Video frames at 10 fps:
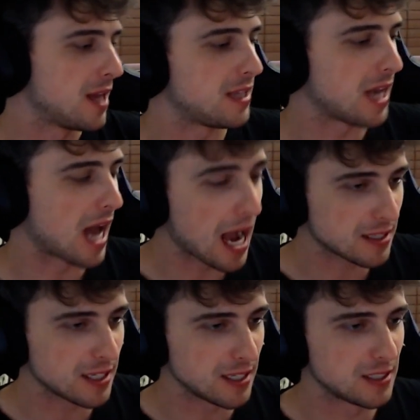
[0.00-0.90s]
The
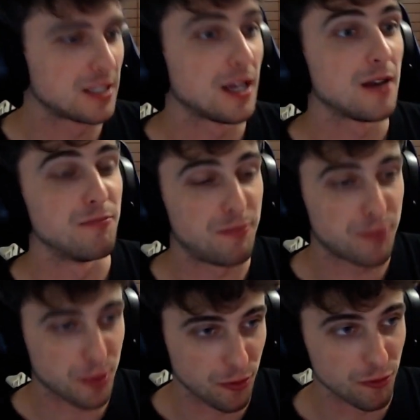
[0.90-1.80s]
acting's
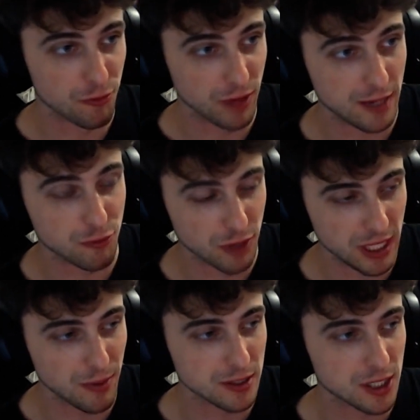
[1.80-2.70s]
like really
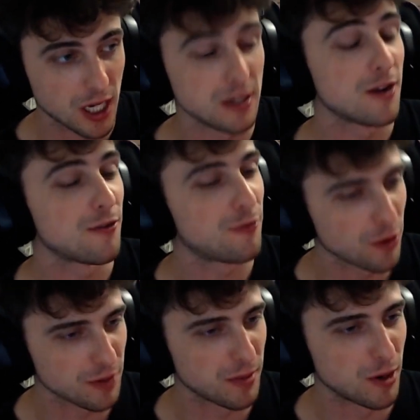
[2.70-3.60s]
well done for
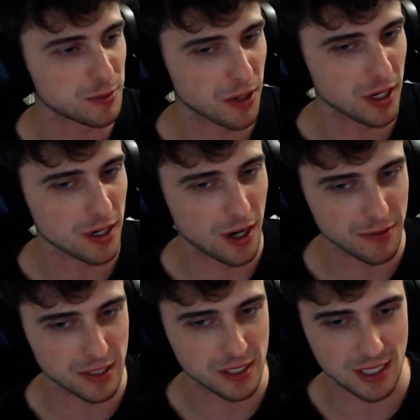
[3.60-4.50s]
the most part.
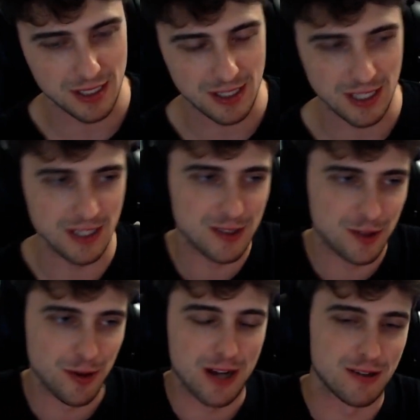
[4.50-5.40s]
Obviously, the
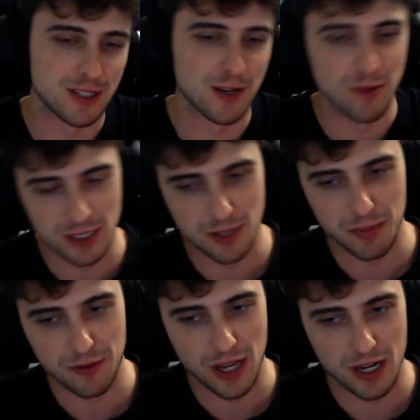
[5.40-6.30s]
two actors I wasn't a
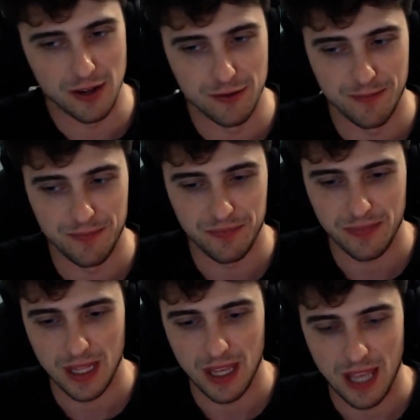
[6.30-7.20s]
big fan of,
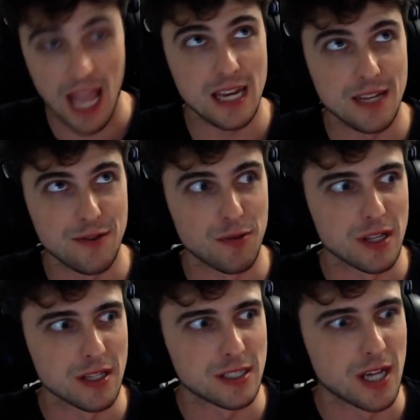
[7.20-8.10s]
and even one of
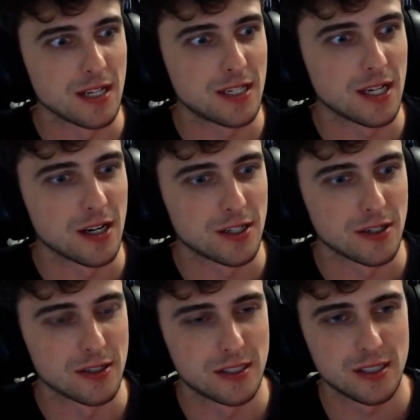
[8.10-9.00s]
the side characters.